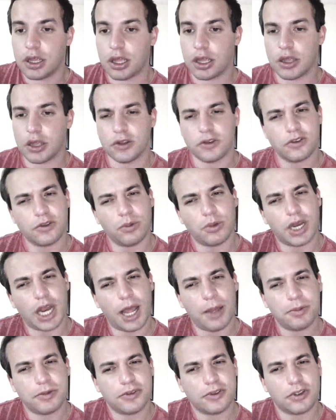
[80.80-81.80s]
And so what
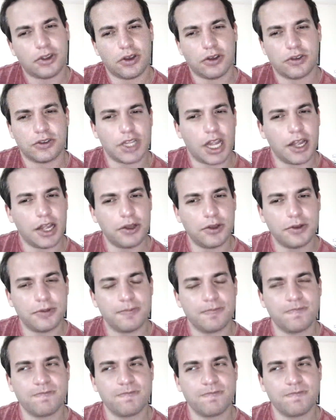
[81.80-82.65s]
happens in Cursed Child?